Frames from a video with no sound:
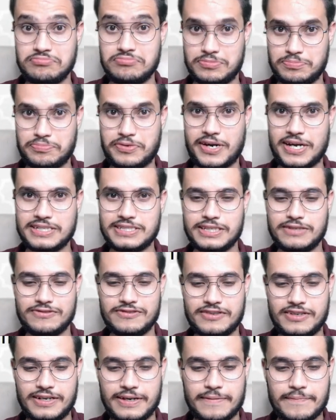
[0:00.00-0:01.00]
Impressive
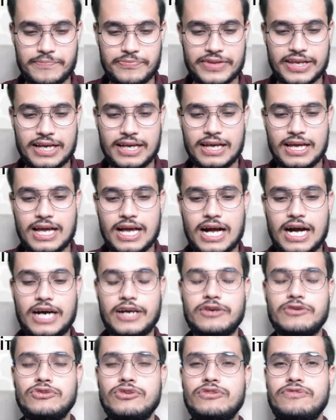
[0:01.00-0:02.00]
word.
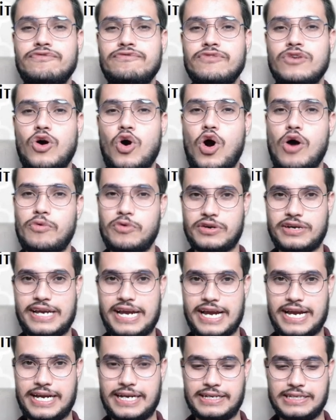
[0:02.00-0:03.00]
A roof
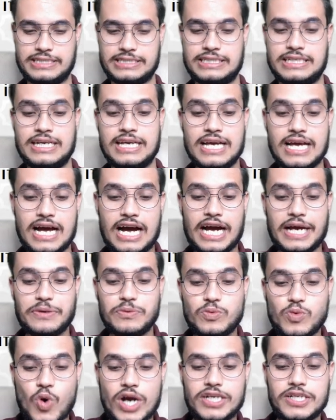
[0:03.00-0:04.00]
overhead. I
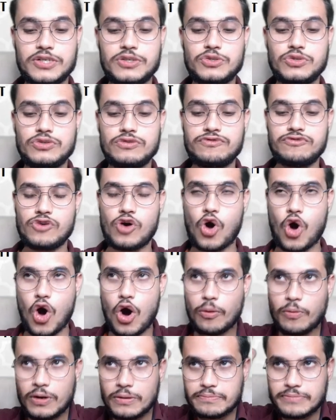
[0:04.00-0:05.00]
want a roof
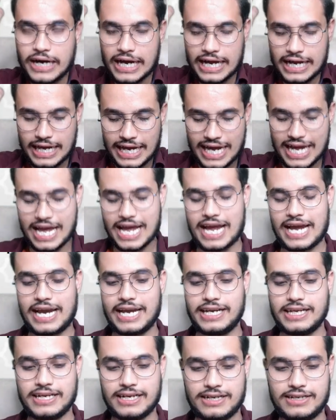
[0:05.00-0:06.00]
over my
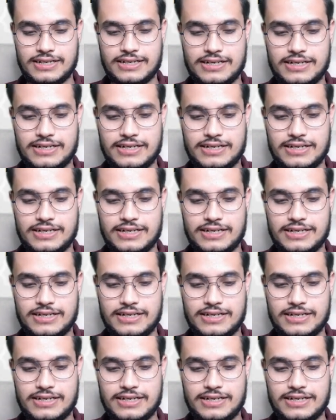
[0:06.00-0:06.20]
head.